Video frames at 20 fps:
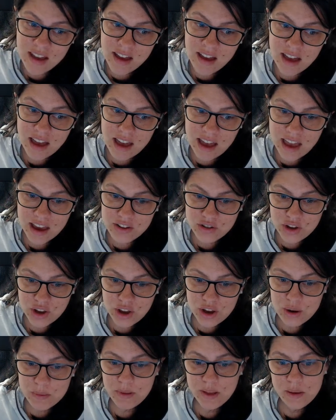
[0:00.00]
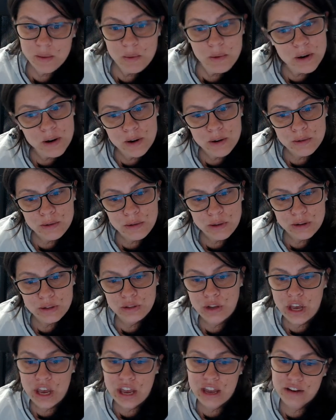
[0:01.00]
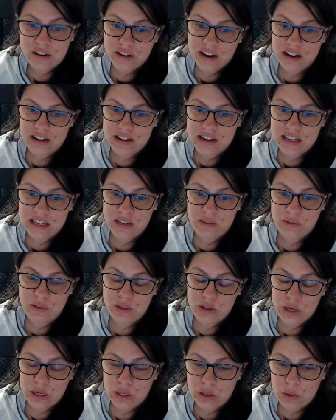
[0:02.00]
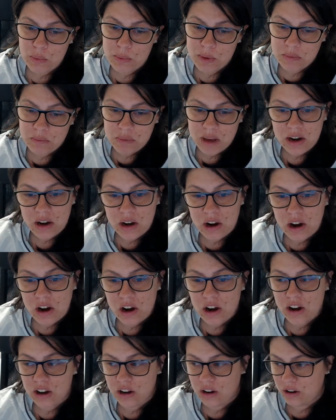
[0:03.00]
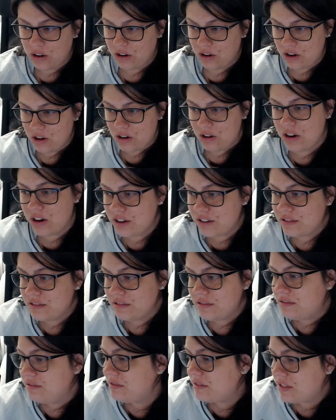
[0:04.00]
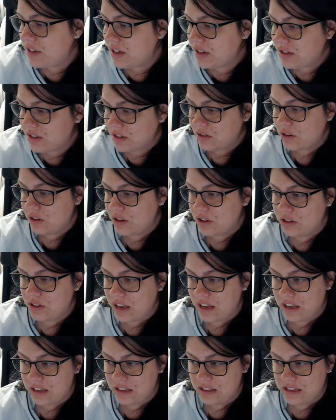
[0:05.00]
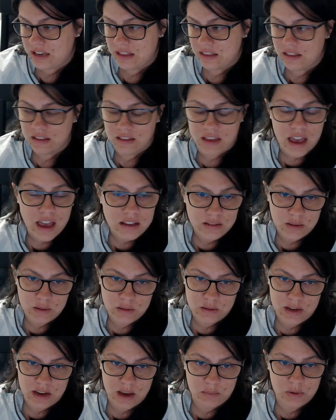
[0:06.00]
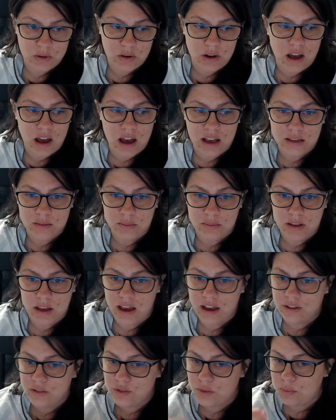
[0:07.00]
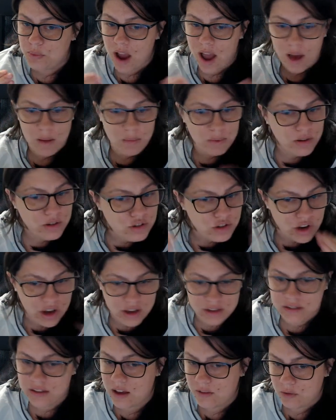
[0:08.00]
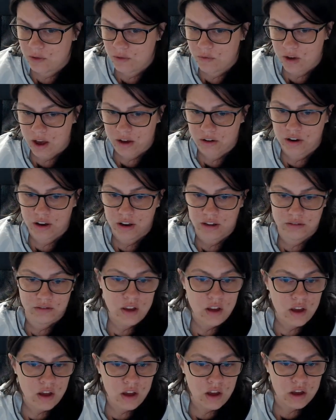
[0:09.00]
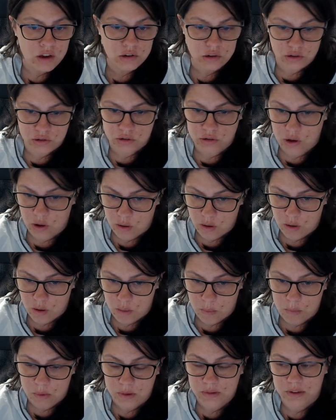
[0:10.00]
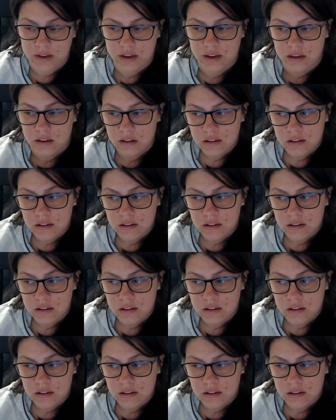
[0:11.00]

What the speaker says: actually, your blood work looks good. Your kidneys even look a little bit better. Your urine doesn't look like it did the last 2 times you got hospitalized. You probably just have a virus. Just go home. And I was like,